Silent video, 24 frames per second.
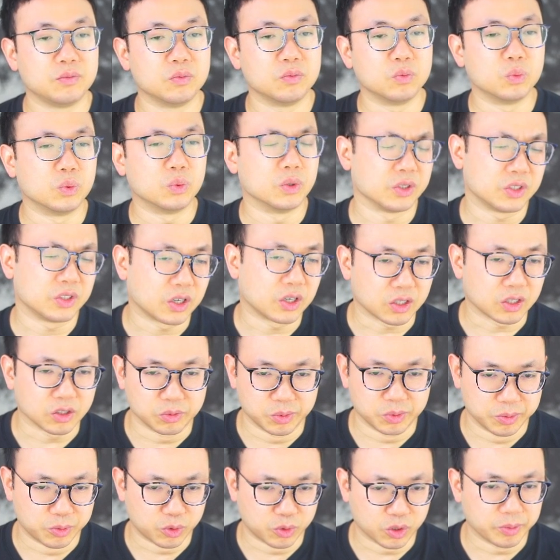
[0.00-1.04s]
We'll talk a little
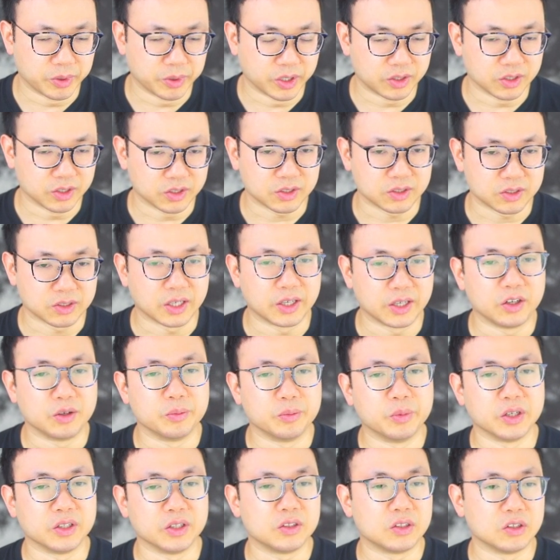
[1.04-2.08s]
bit more about this later,
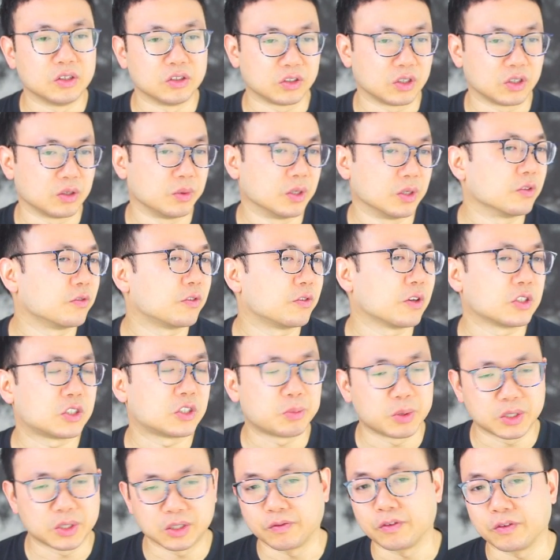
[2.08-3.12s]
but there's going to be a
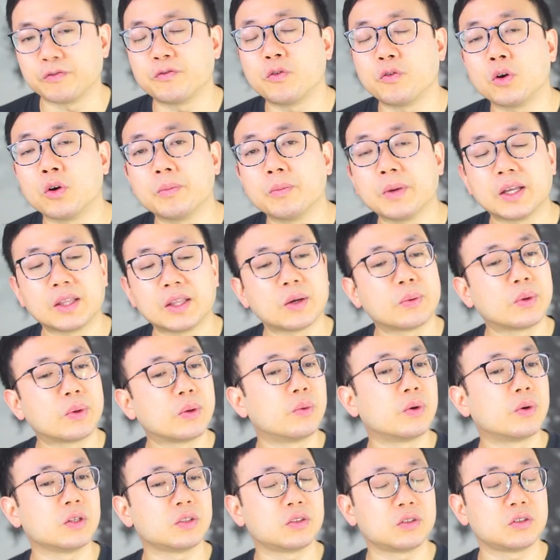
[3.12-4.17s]
specific format that we
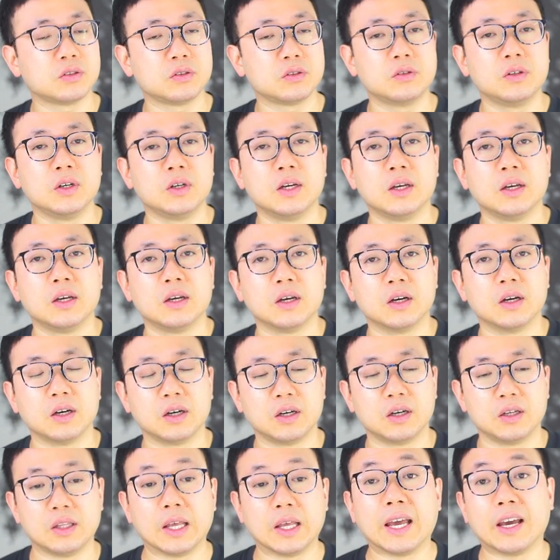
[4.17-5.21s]
want to
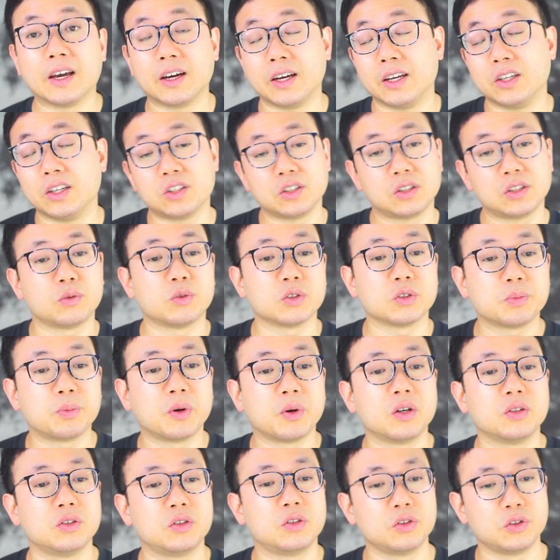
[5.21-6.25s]
the AI agent to
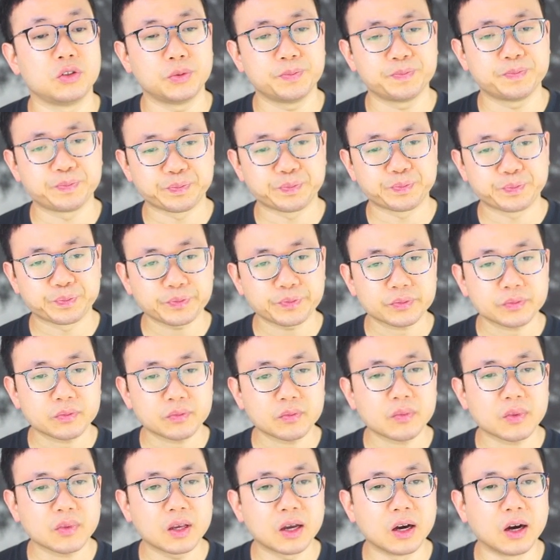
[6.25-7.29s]
respond to.
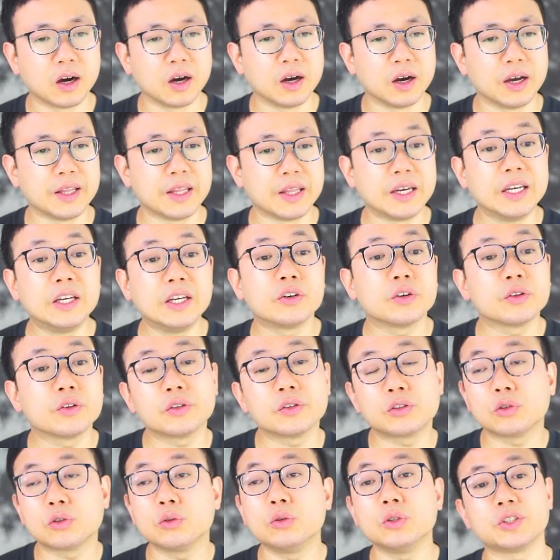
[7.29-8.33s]
And then here are the
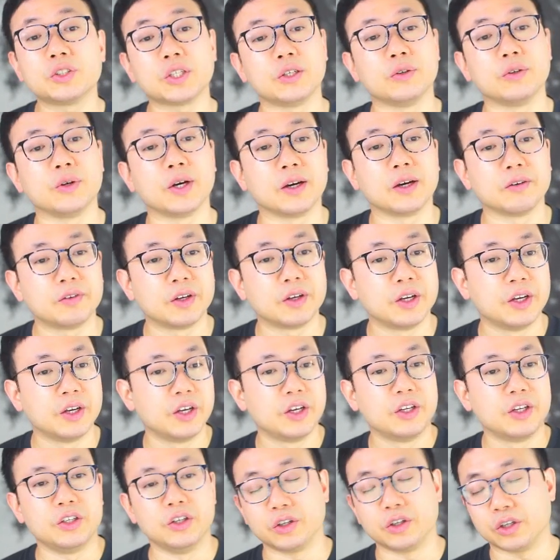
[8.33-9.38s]
tools that you have.
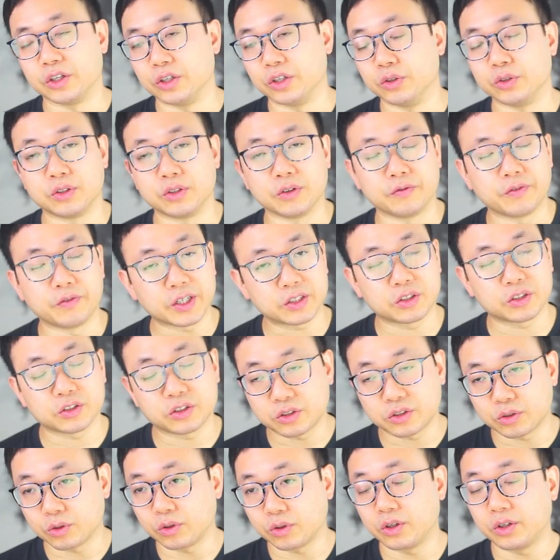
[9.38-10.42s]
You can use the vector
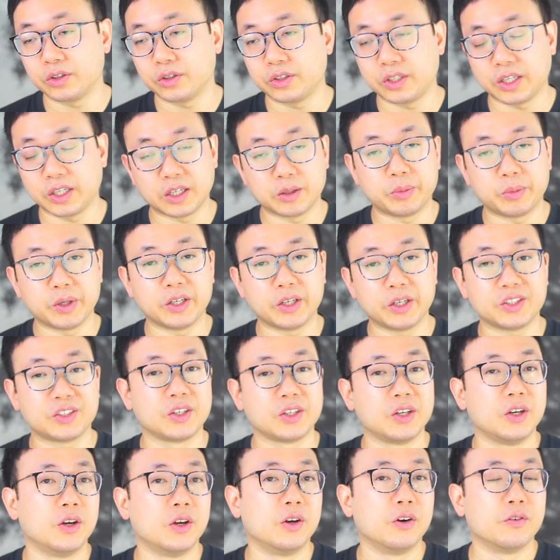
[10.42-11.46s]
store database
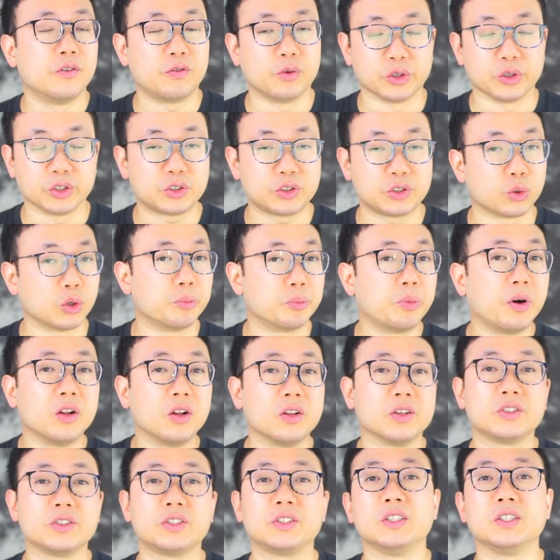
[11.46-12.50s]
for store
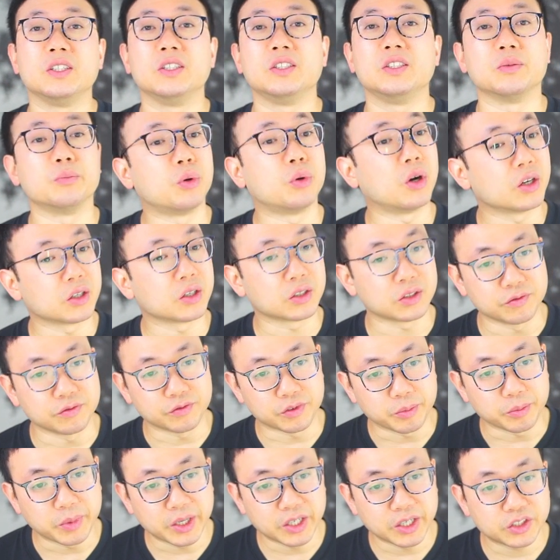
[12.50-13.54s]
policies and product
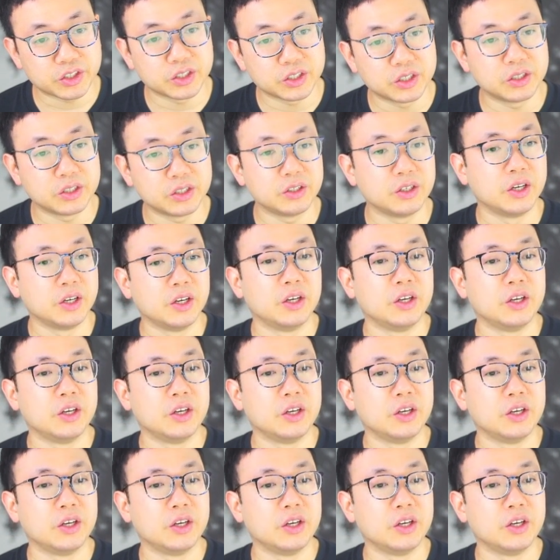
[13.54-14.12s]
information.